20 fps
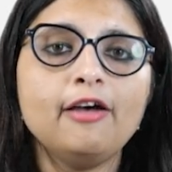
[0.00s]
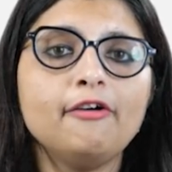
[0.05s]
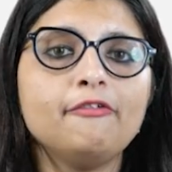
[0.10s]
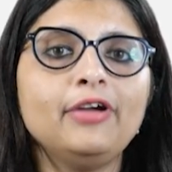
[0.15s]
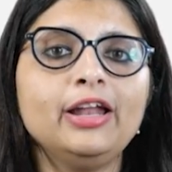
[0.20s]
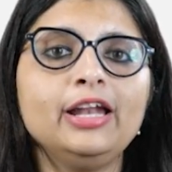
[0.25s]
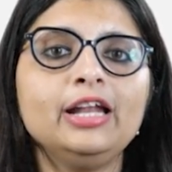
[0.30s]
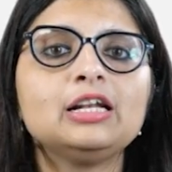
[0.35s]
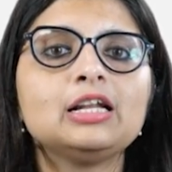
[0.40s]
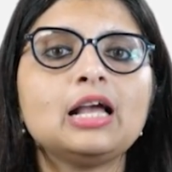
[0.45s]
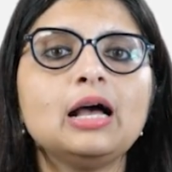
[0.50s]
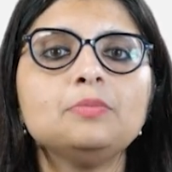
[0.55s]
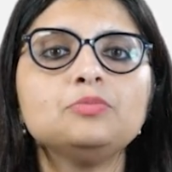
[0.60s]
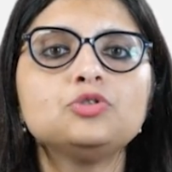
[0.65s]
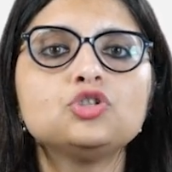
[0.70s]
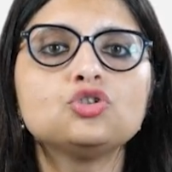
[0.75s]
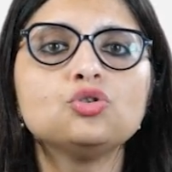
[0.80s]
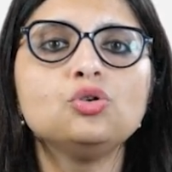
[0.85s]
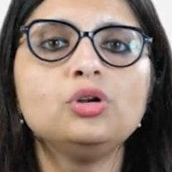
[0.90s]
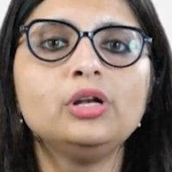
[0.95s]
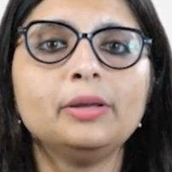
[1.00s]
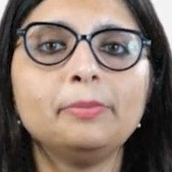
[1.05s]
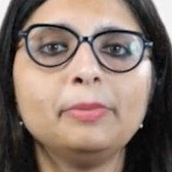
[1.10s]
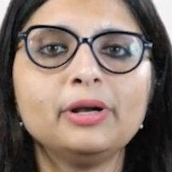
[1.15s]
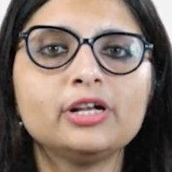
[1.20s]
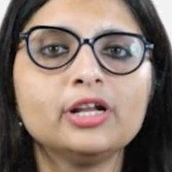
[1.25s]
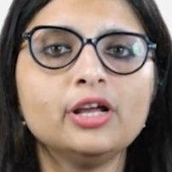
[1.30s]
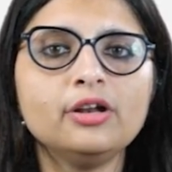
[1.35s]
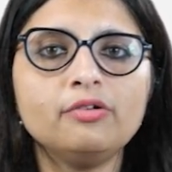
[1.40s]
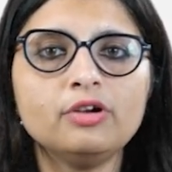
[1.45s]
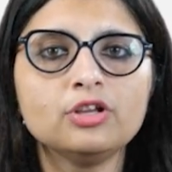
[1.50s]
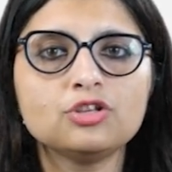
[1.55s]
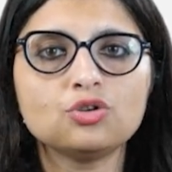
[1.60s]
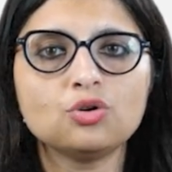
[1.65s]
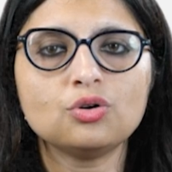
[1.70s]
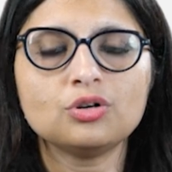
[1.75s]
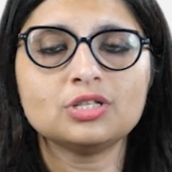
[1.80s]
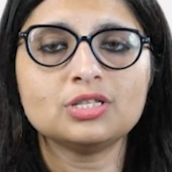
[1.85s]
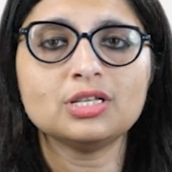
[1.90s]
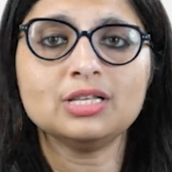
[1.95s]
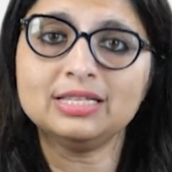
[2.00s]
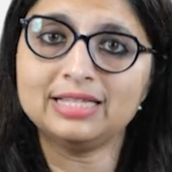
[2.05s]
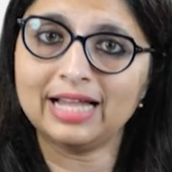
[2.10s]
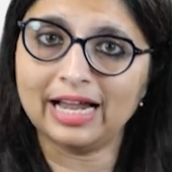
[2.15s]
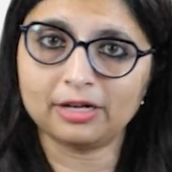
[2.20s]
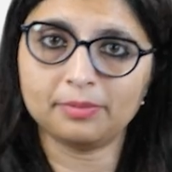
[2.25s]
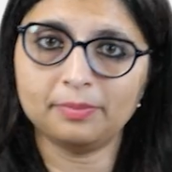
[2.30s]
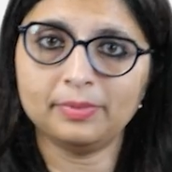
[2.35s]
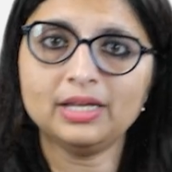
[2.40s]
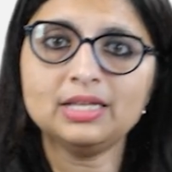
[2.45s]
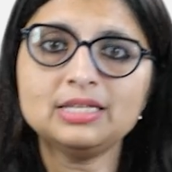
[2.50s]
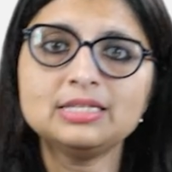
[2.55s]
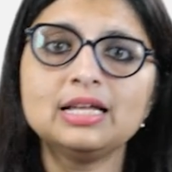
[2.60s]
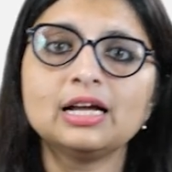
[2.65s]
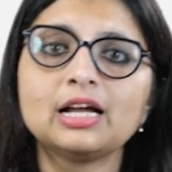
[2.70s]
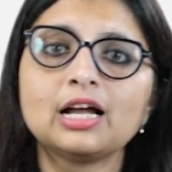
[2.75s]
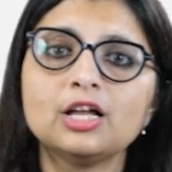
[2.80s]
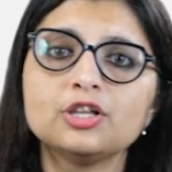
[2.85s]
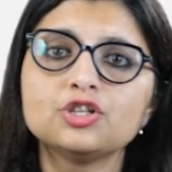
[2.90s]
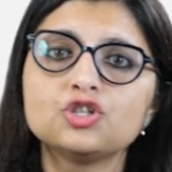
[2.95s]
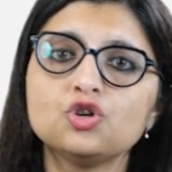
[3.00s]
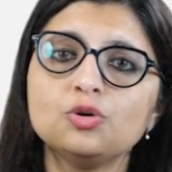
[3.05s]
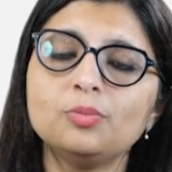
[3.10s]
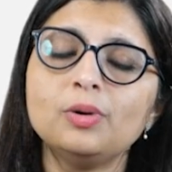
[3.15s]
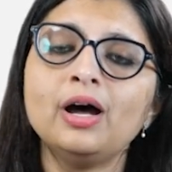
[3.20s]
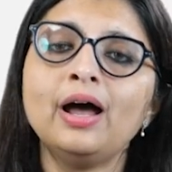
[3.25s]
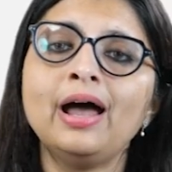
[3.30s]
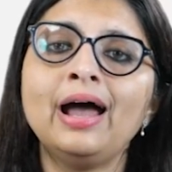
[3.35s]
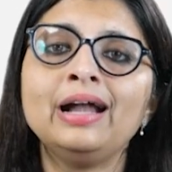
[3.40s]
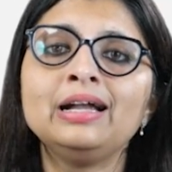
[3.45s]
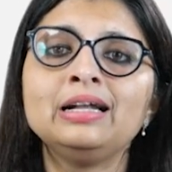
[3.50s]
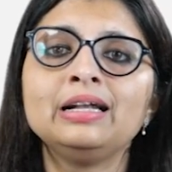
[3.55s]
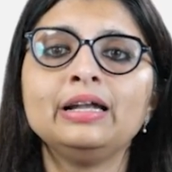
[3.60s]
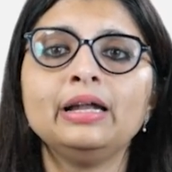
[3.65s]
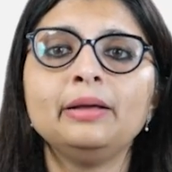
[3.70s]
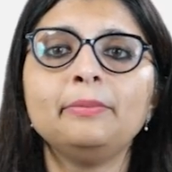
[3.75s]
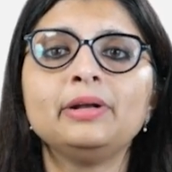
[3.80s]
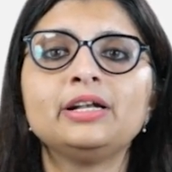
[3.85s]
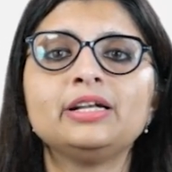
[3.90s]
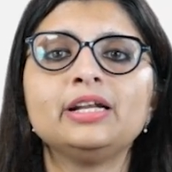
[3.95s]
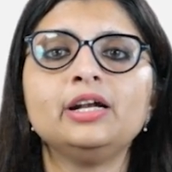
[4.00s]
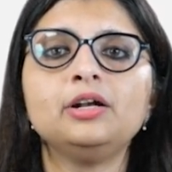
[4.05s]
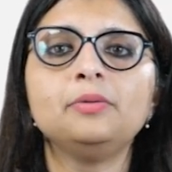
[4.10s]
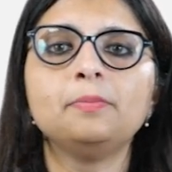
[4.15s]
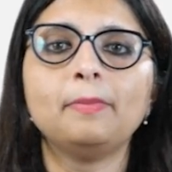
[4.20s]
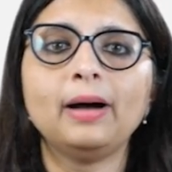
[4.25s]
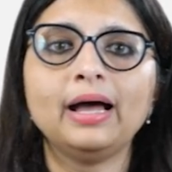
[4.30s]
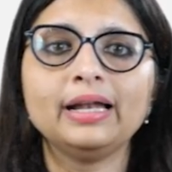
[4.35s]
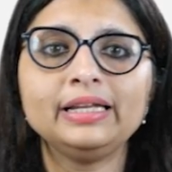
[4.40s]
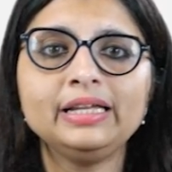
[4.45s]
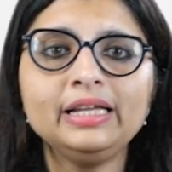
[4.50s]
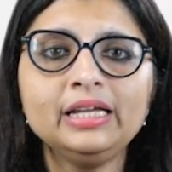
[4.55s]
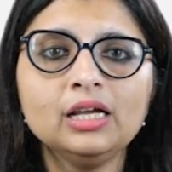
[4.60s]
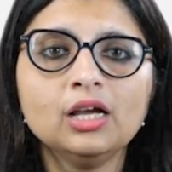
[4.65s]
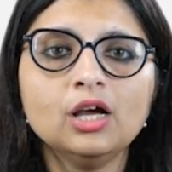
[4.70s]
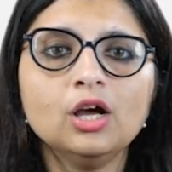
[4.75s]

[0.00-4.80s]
When it comes to limited resources, that means the consumer had limited money